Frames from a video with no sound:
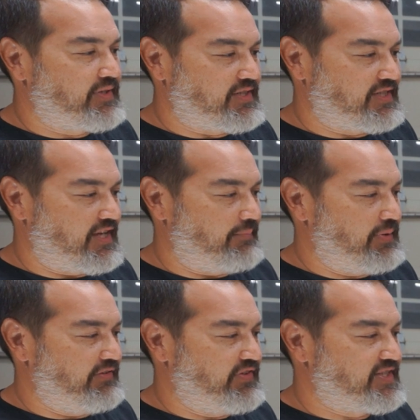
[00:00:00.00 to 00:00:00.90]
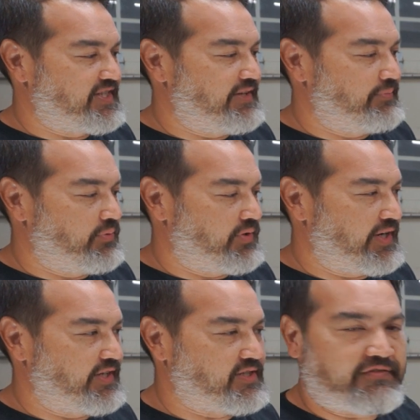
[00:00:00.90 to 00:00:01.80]
This is a PVC board.
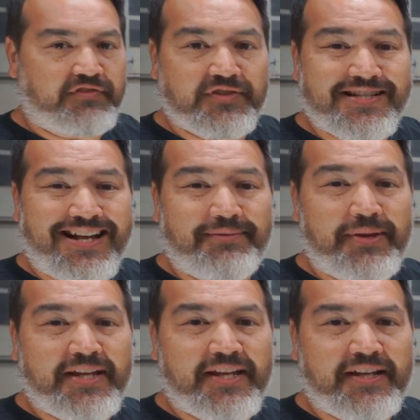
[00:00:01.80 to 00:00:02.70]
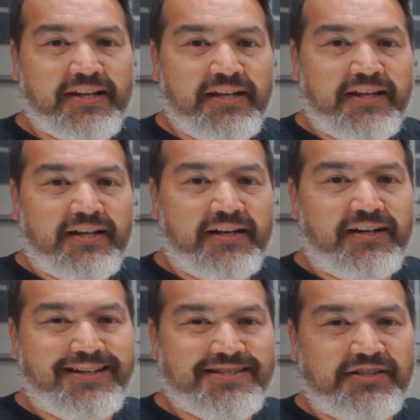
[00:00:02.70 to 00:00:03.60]
I use it for sign making. Uh,
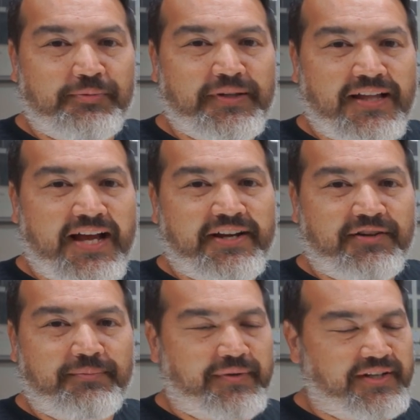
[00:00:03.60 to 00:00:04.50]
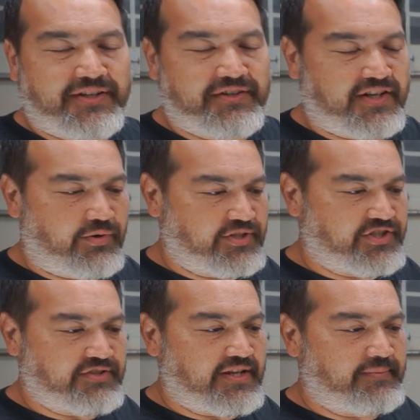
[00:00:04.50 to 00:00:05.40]
it's a little bit lighter, but you can always
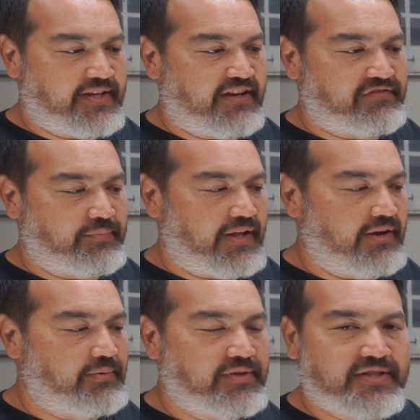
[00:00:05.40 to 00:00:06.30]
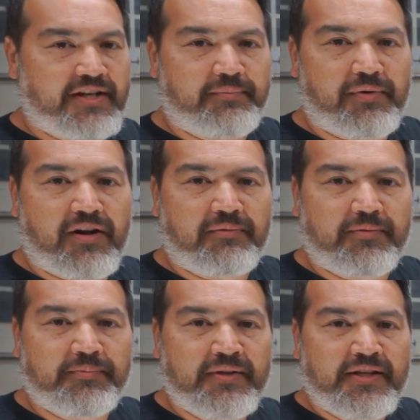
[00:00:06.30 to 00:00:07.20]
use MDF or plywood. It's not a
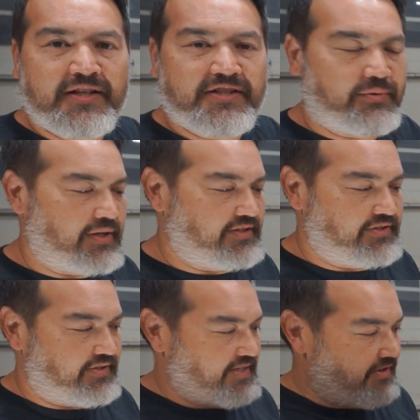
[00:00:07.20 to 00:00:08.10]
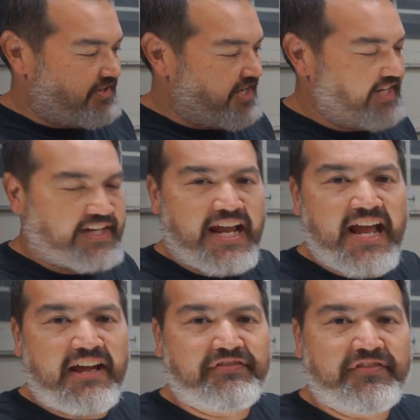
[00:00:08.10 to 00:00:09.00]
problem. So what I'll do is I'll cut it in
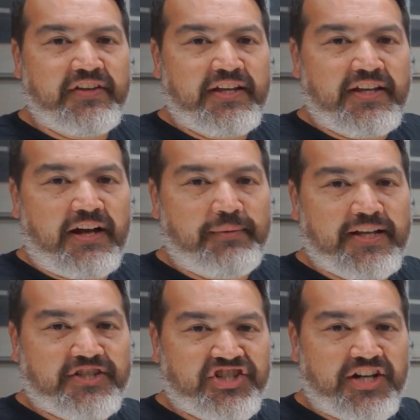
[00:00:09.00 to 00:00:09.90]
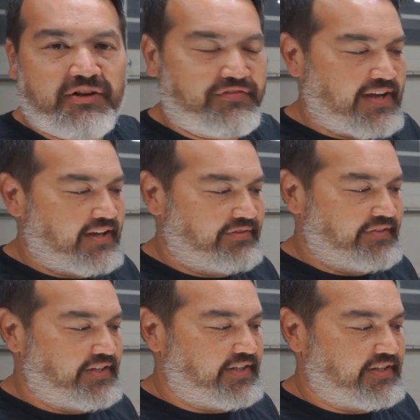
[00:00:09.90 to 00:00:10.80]
half. I'll make a shelf out of
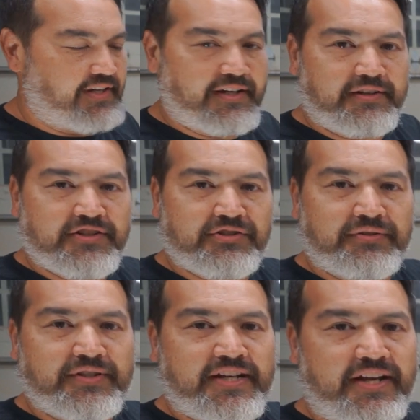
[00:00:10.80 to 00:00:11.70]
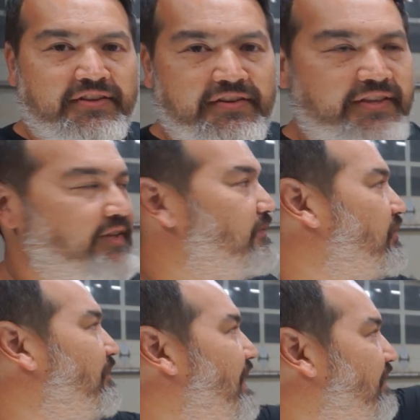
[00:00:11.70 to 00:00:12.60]
it, uh, screw it together, and then
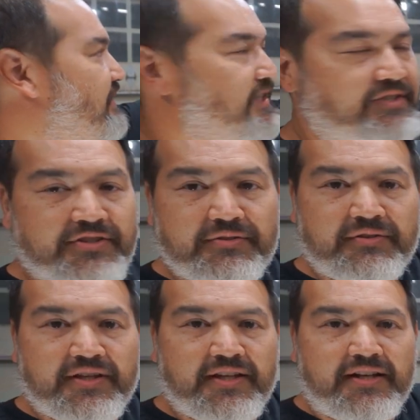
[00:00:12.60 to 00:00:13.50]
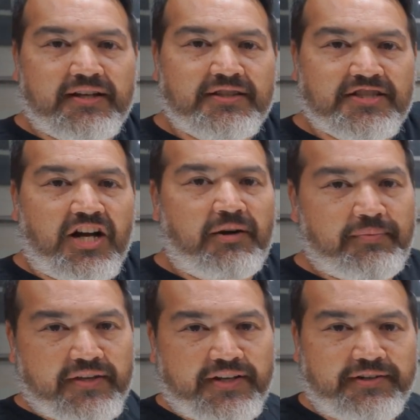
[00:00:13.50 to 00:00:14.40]
we'll mount it to the uh,
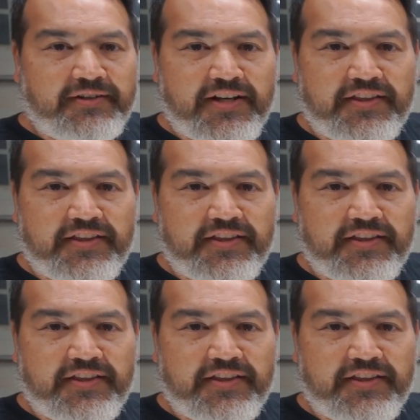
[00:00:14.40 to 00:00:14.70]
top there.